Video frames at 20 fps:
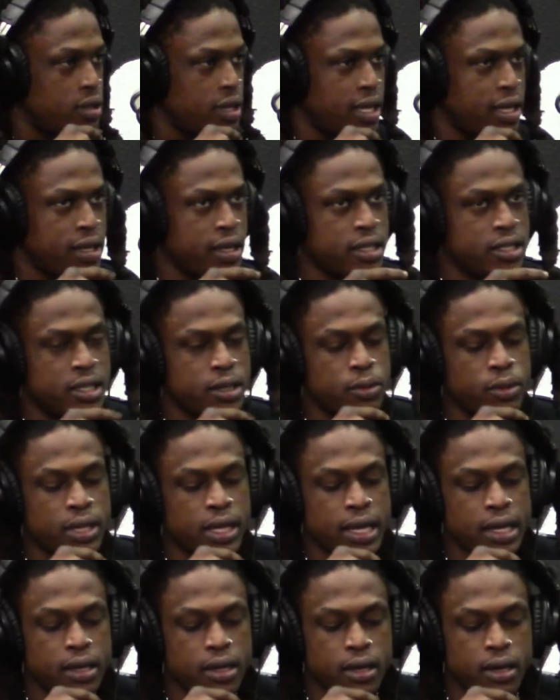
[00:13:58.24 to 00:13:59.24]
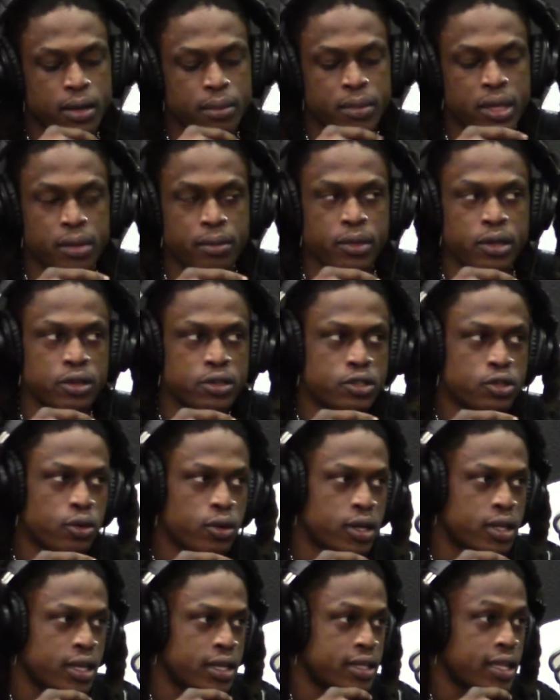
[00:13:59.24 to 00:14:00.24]
They did shit with like Meek Mill's
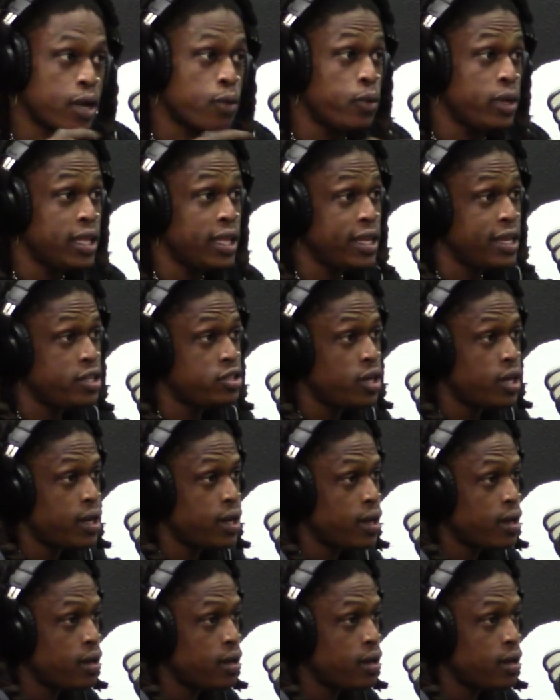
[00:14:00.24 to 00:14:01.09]
Tory Lane, that We Lady track.